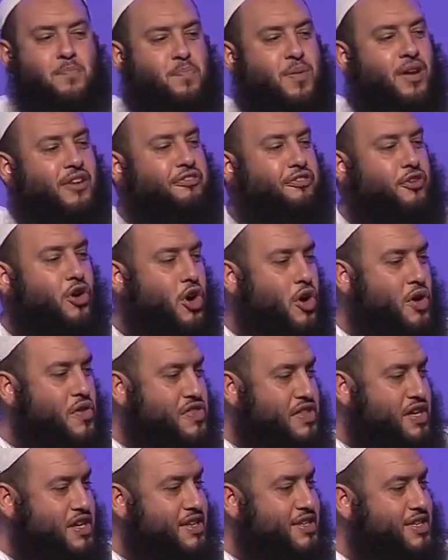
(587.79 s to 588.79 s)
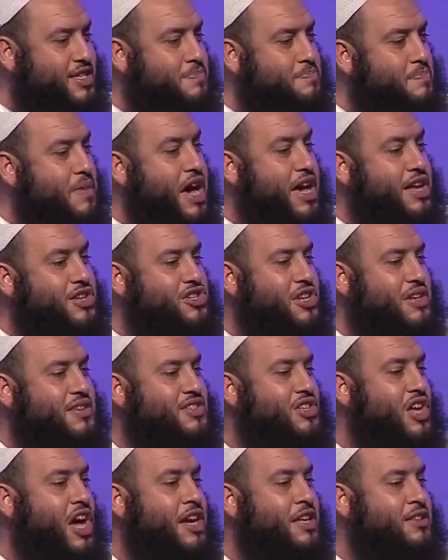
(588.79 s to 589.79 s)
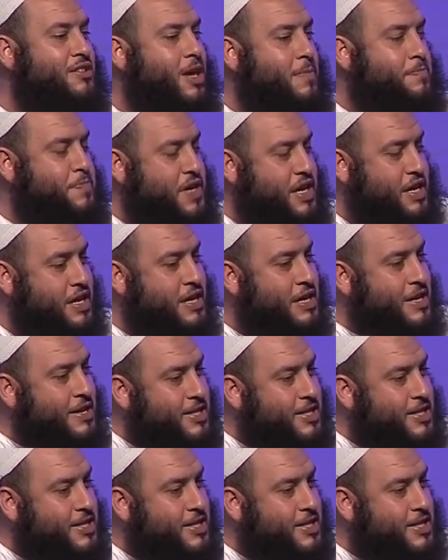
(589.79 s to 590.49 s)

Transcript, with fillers: before these major signs appear,